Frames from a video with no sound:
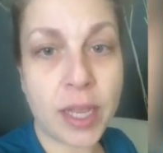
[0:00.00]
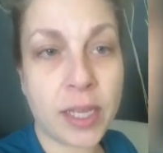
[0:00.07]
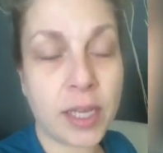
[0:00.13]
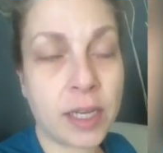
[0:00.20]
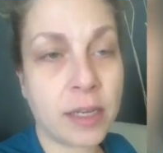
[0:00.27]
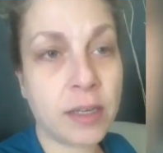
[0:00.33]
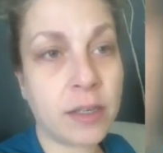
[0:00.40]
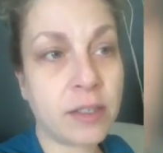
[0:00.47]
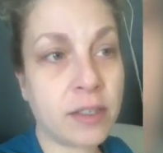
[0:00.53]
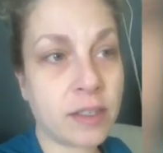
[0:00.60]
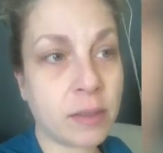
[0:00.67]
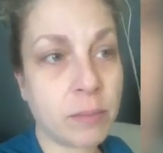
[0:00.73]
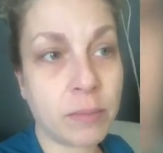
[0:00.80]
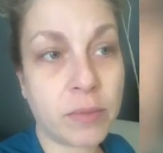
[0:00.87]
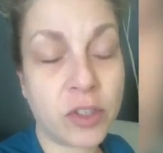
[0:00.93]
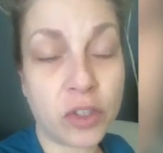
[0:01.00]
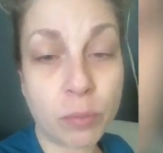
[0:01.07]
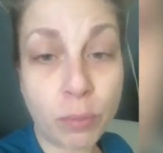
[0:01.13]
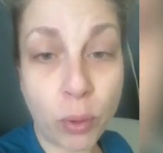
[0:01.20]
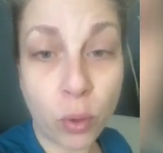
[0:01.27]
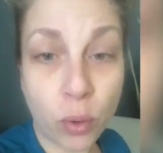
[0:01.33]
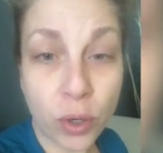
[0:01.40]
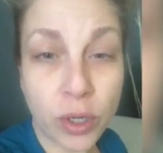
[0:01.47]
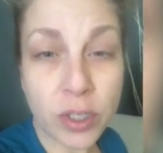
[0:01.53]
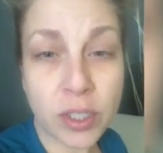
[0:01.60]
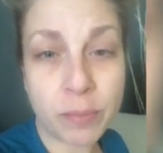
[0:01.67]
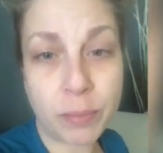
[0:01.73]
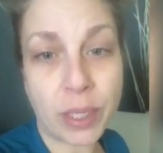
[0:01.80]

and some support,